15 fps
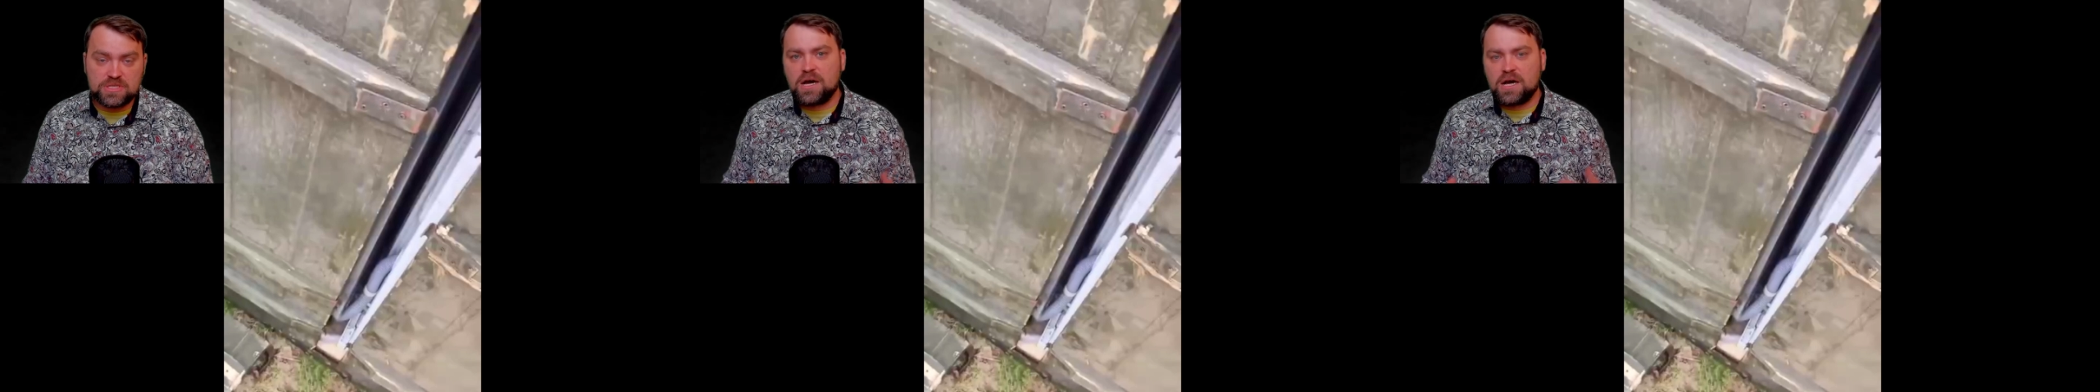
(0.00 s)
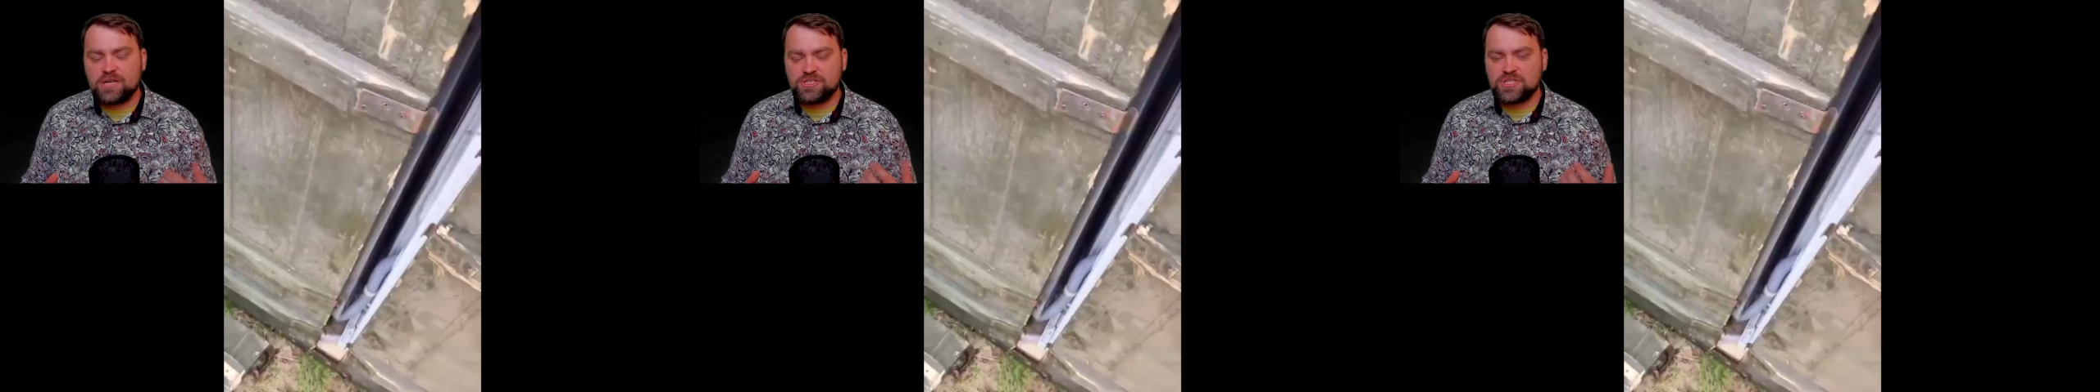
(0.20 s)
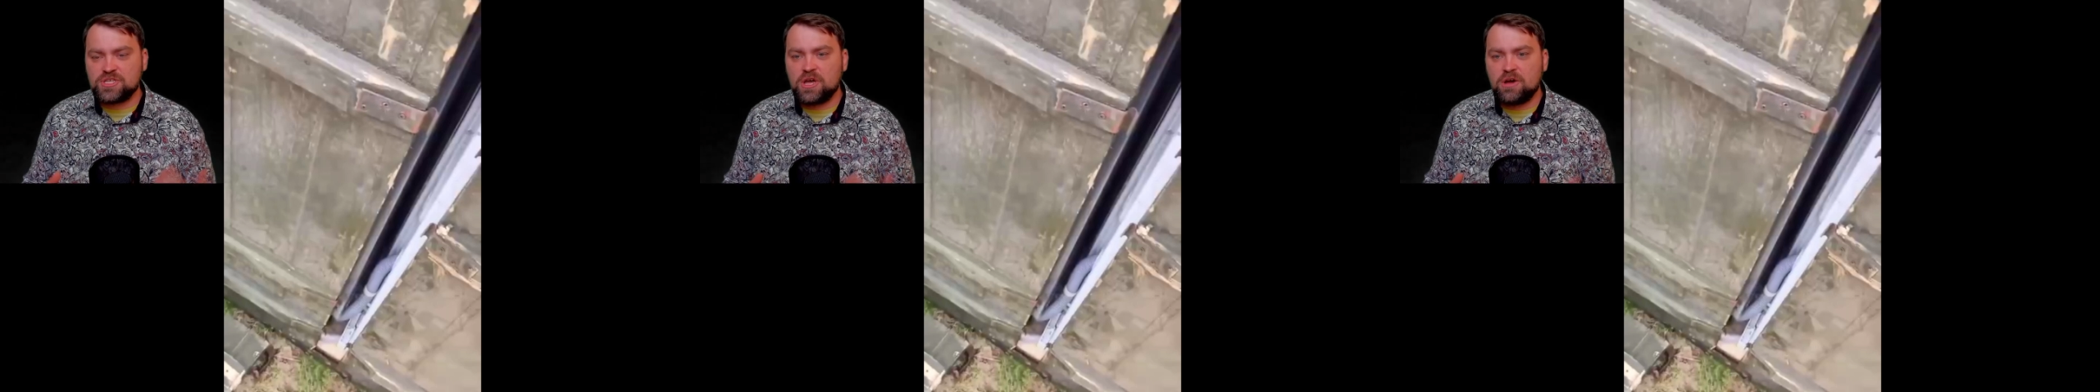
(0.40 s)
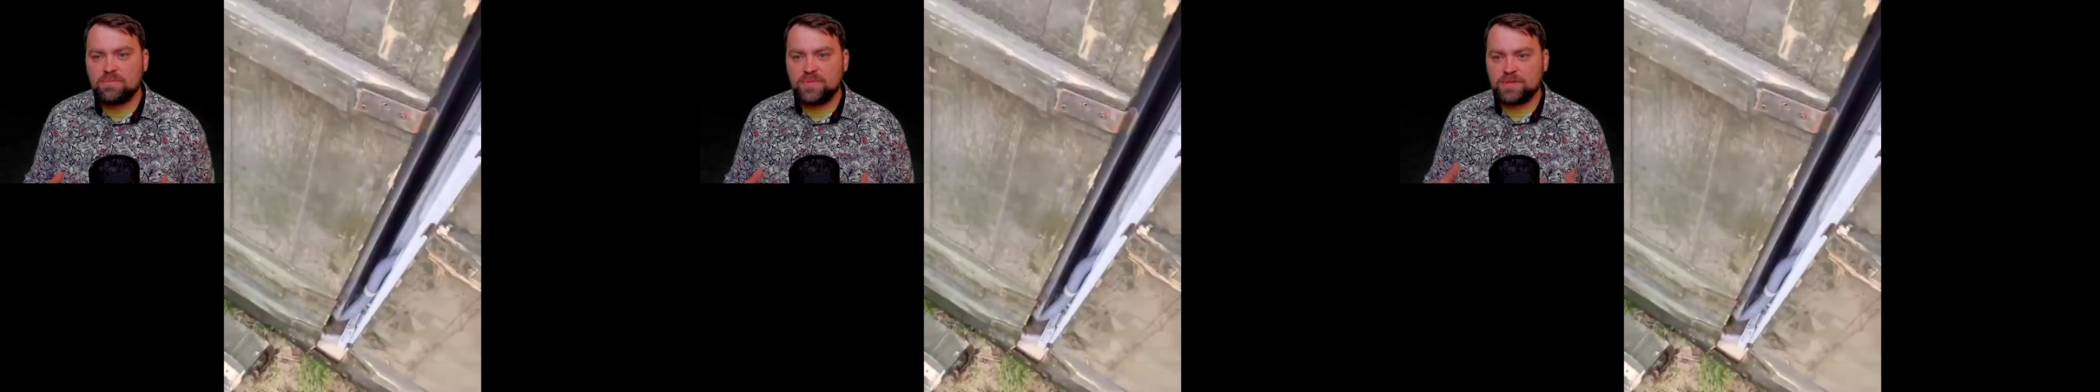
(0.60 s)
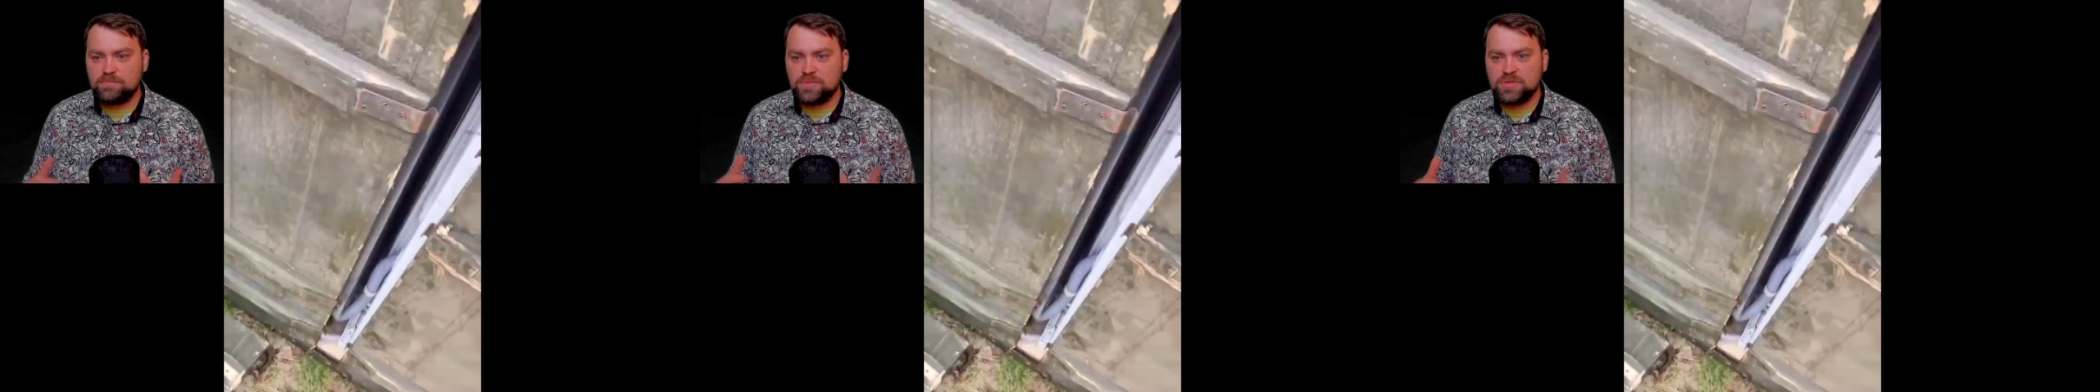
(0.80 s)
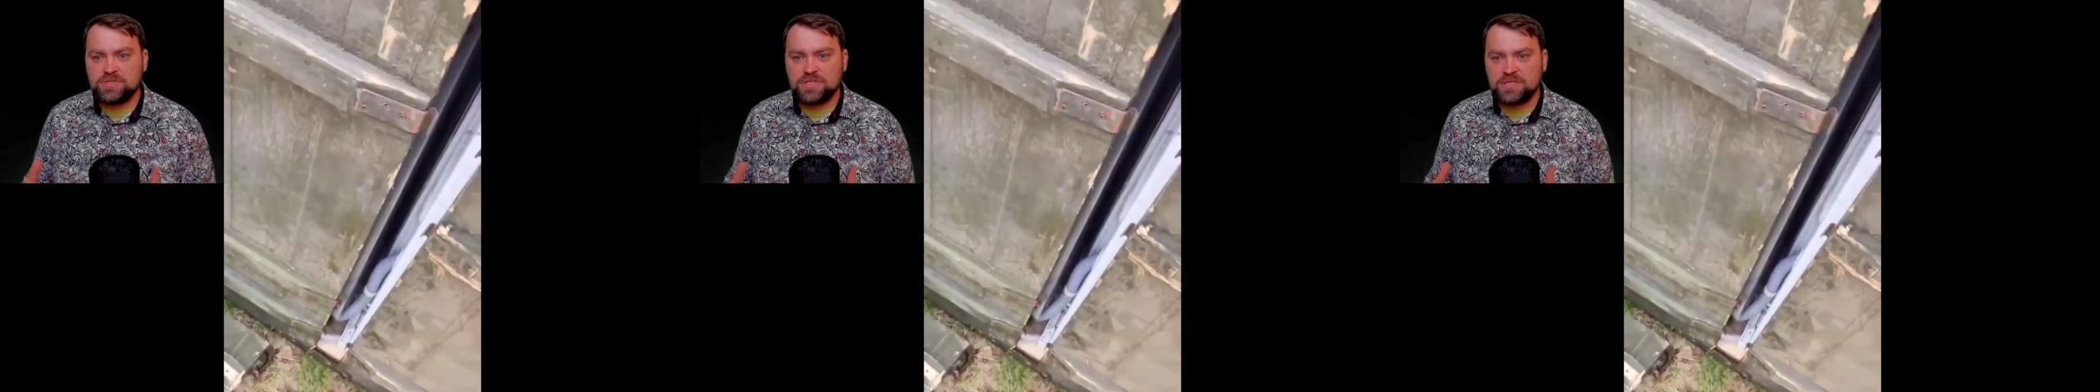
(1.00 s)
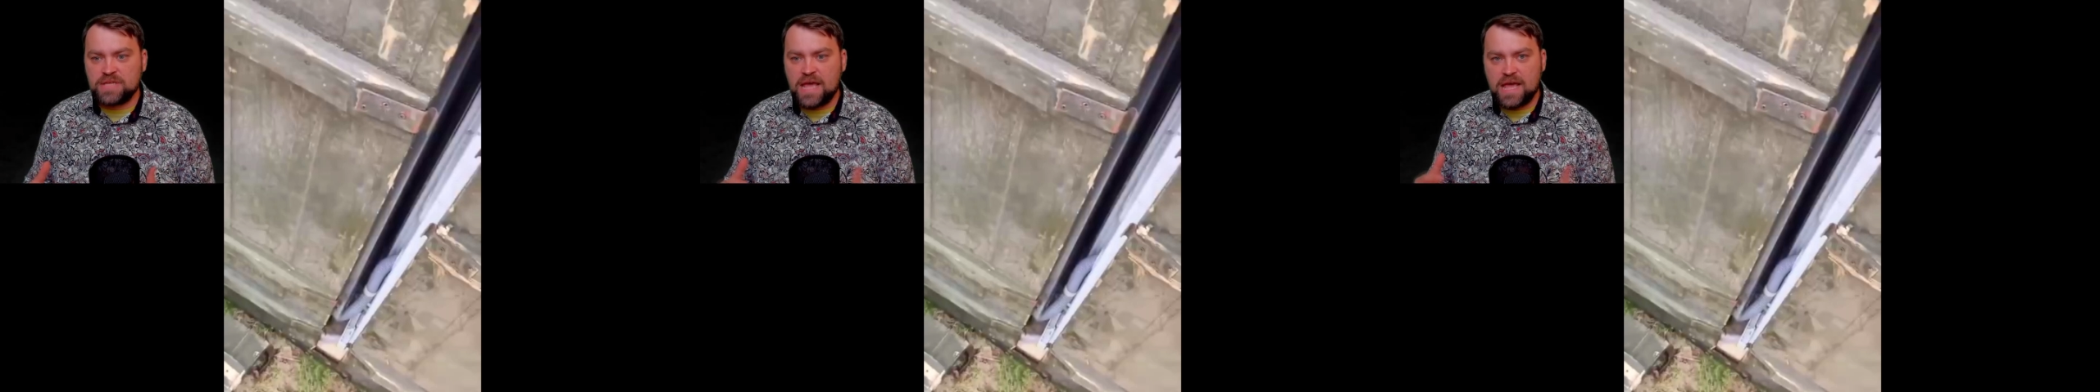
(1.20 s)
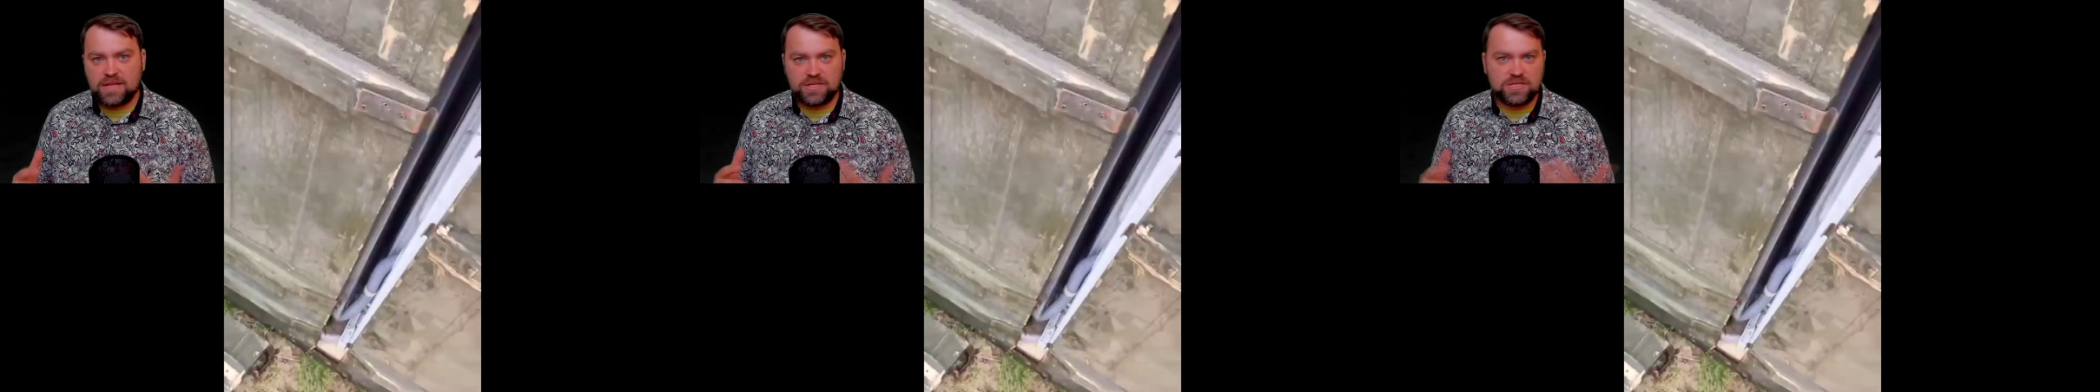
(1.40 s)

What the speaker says: I just hope that Putin and